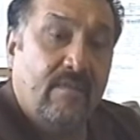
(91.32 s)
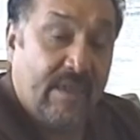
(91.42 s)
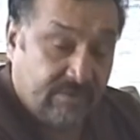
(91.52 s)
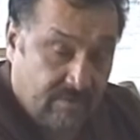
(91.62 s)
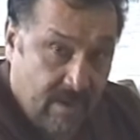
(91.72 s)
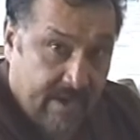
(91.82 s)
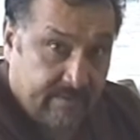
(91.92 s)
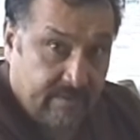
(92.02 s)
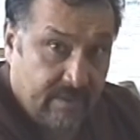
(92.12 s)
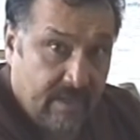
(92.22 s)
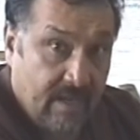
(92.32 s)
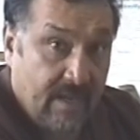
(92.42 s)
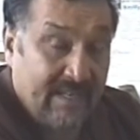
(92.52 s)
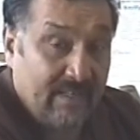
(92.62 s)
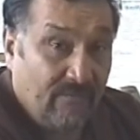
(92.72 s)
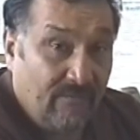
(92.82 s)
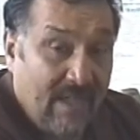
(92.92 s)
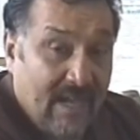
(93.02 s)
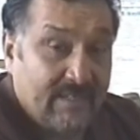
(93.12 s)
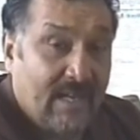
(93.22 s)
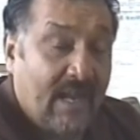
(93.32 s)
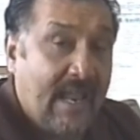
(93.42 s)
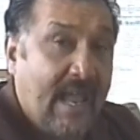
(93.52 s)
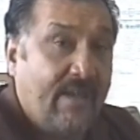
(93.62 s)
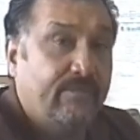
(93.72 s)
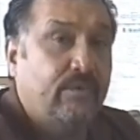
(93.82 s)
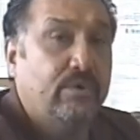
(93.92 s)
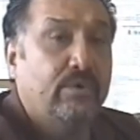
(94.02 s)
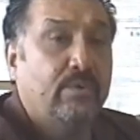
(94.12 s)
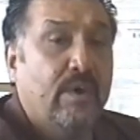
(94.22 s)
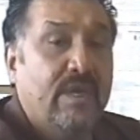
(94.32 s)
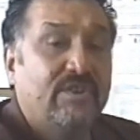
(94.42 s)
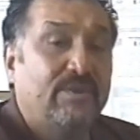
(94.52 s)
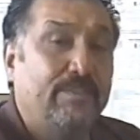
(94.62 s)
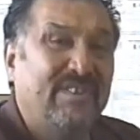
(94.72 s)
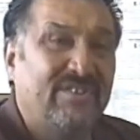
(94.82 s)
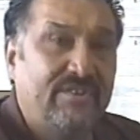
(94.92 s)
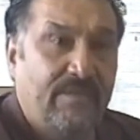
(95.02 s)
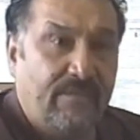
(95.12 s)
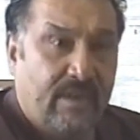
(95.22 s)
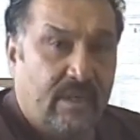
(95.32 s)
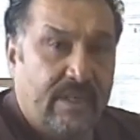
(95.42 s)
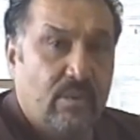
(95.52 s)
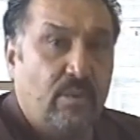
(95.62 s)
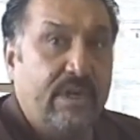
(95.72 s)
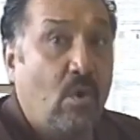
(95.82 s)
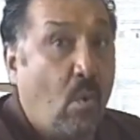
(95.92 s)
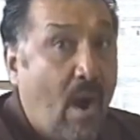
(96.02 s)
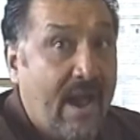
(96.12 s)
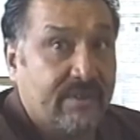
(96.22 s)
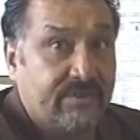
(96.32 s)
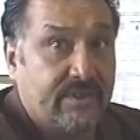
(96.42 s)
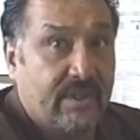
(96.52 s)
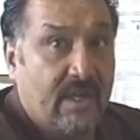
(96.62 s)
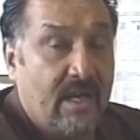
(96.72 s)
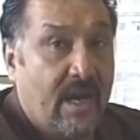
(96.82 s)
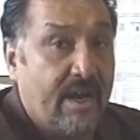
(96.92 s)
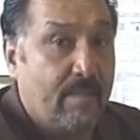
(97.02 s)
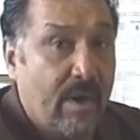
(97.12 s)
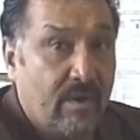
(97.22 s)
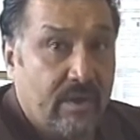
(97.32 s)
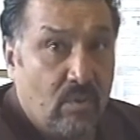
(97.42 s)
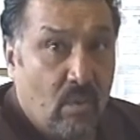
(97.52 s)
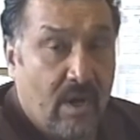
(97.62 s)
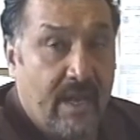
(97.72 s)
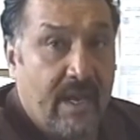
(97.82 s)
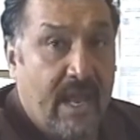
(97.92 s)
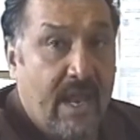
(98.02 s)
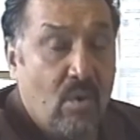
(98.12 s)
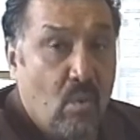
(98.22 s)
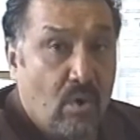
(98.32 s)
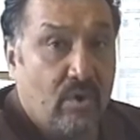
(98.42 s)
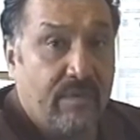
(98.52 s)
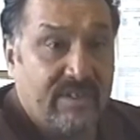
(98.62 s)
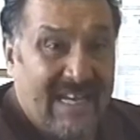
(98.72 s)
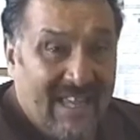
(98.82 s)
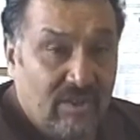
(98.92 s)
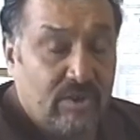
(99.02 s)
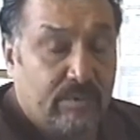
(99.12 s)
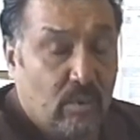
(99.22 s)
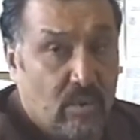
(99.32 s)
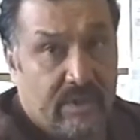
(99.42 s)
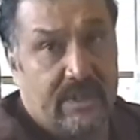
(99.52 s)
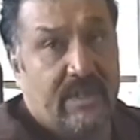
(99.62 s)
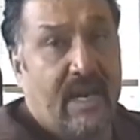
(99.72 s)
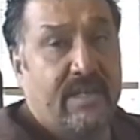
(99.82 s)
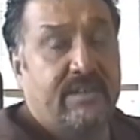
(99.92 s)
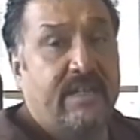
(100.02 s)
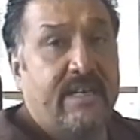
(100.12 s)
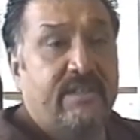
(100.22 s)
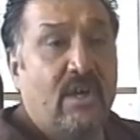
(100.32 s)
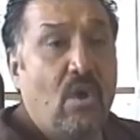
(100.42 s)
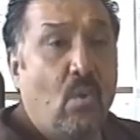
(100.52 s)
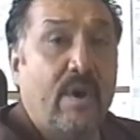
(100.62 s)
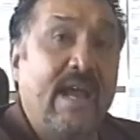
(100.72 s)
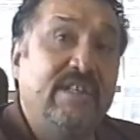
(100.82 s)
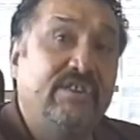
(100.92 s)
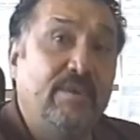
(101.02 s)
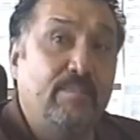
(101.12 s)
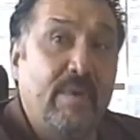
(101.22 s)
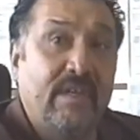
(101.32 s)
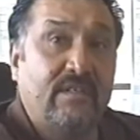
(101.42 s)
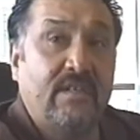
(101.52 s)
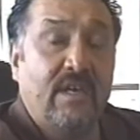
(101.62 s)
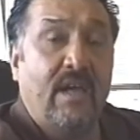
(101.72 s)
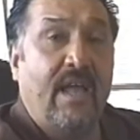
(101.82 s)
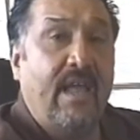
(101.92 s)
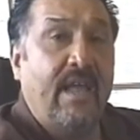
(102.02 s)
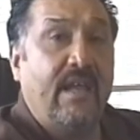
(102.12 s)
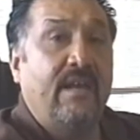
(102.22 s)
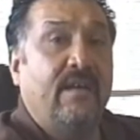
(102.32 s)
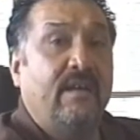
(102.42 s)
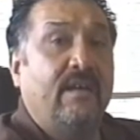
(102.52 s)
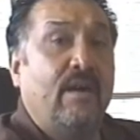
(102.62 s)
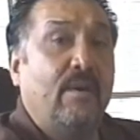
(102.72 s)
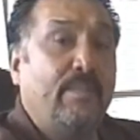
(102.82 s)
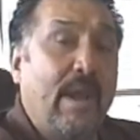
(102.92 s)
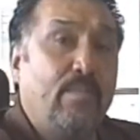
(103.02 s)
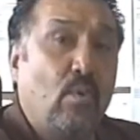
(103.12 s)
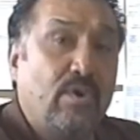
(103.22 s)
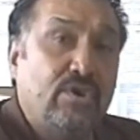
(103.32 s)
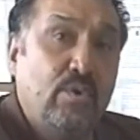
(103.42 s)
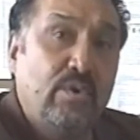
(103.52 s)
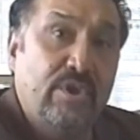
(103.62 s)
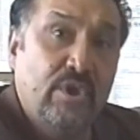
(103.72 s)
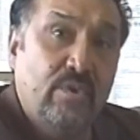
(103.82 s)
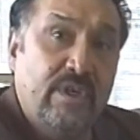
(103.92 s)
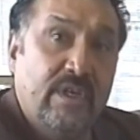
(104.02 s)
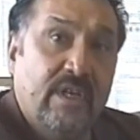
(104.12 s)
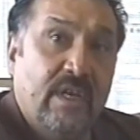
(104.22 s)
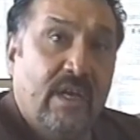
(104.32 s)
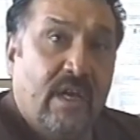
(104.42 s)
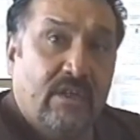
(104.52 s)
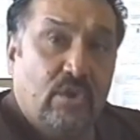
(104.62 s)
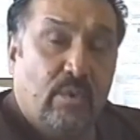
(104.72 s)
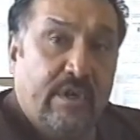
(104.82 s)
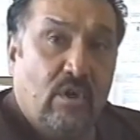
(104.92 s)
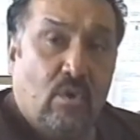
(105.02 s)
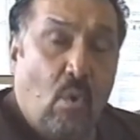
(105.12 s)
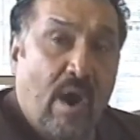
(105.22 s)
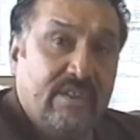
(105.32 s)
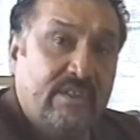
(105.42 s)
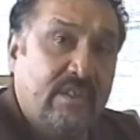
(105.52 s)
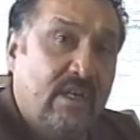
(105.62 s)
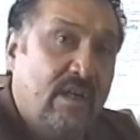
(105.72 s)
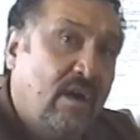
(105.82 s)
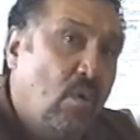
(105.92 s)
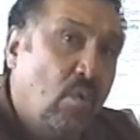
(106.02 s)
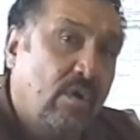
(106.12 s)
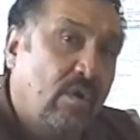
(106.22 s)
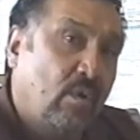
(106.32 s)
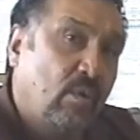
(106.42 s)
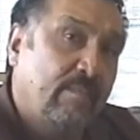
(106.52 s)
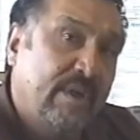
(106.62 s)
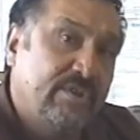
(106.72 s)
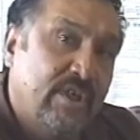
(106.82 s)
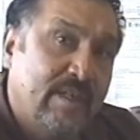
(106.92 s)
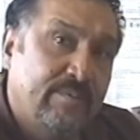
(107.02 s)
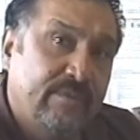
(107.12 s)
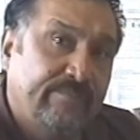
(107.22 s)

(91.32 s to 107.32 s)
That's correct. In fact, I have to specifically request an American, a worker that's eligible to work in the United States when I submit a paperwork to a union to request a worker on one of my jobs.